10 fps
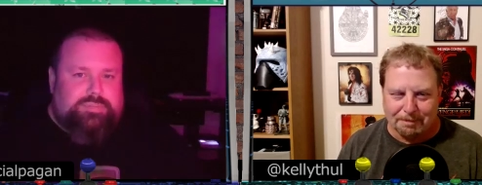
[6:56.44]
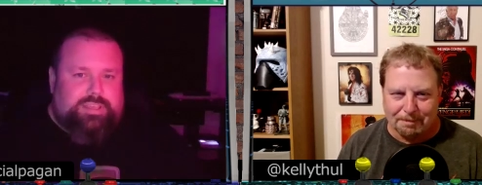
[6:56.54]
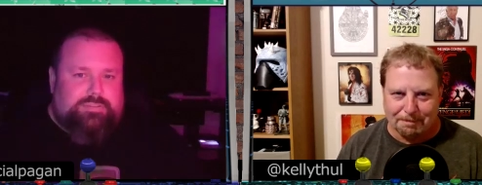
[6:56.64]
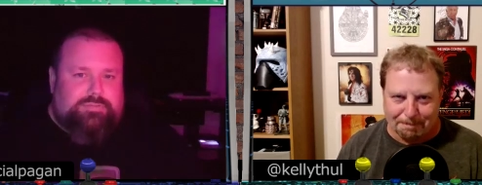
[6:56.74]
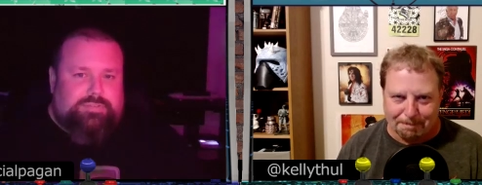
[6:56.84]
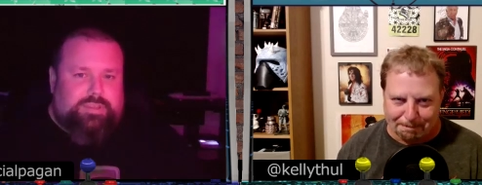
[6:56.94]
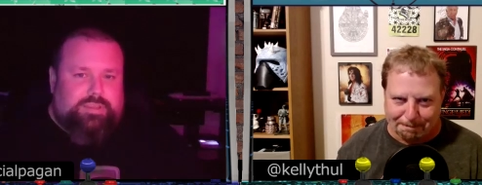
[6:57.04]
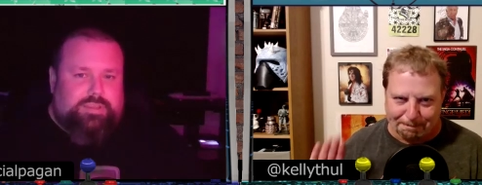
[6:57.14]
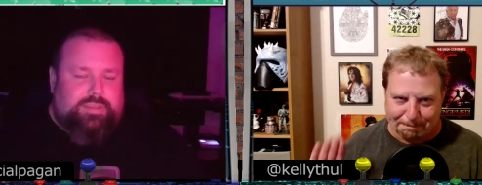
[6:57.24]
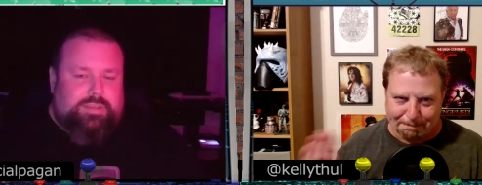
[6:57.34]
Speaker 1: himself,
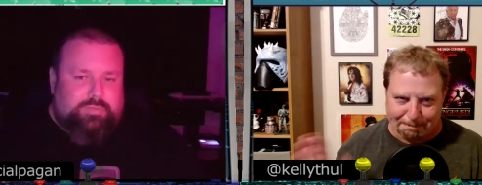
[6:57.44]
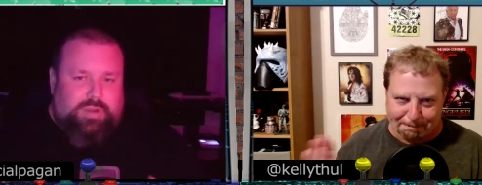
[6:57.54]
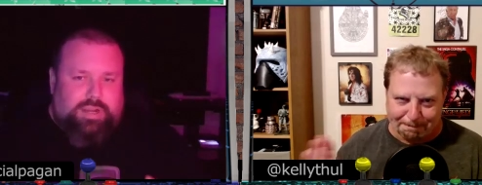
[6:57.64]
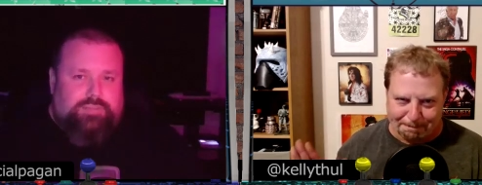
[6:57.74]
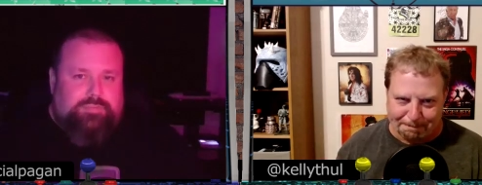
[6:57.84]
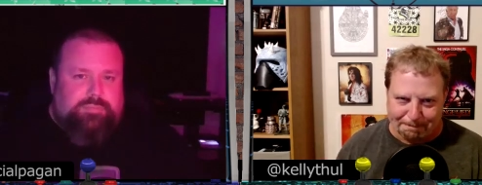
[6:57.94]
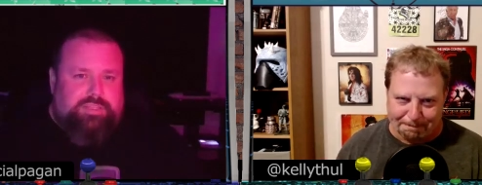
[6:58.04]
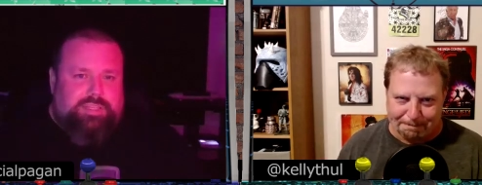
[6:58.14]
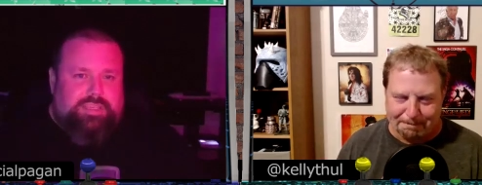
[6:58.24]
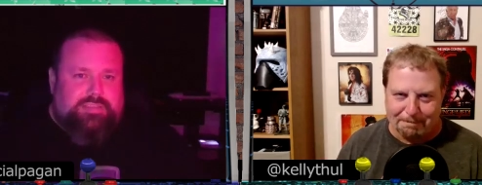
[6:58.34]
running from
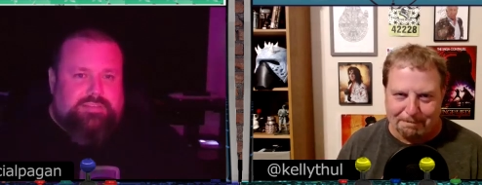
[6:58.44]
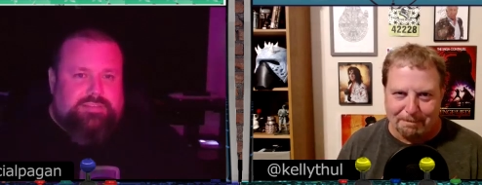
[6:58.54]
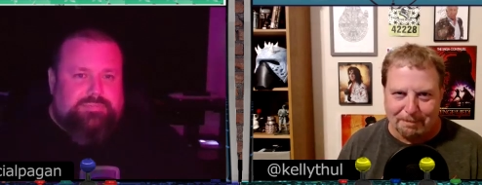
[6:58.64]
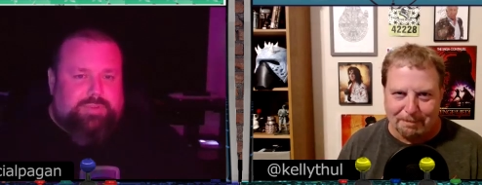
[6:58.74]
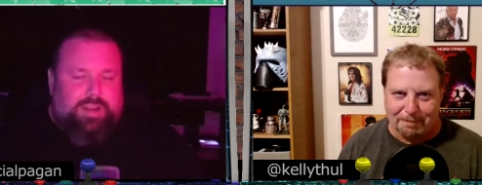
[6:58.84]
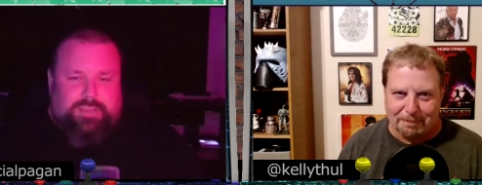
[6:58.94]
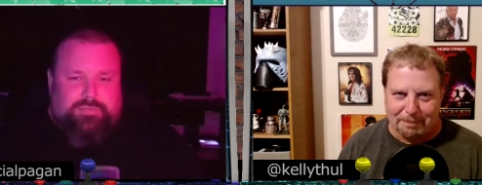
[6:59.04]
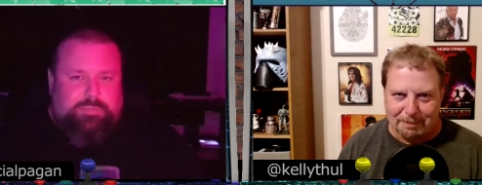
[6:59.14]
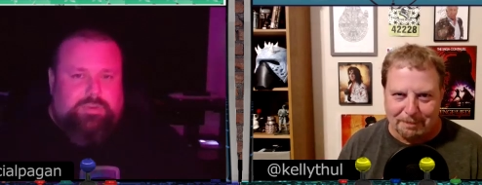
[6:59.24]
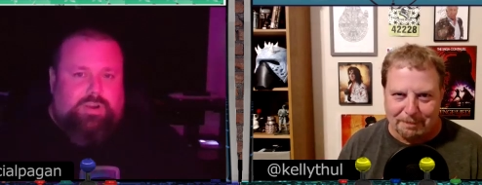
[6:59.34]
police, running
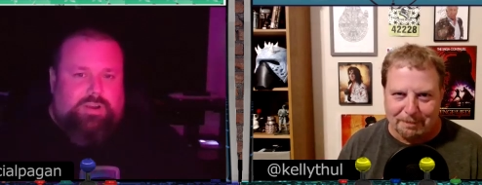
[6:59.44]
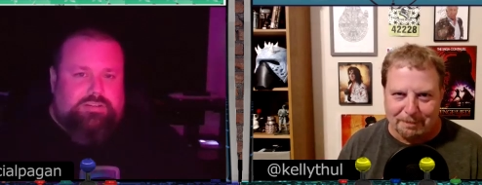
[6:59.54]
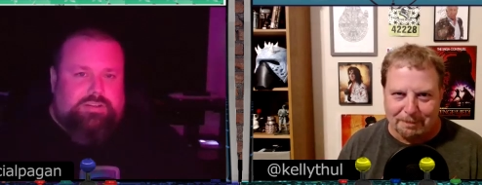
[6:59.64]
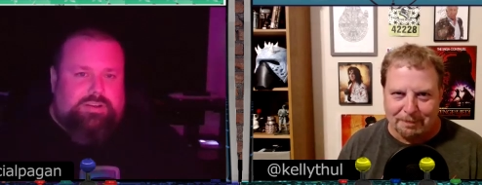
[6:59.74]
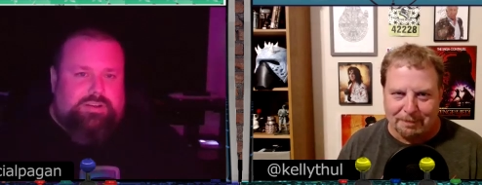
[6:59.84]
from guard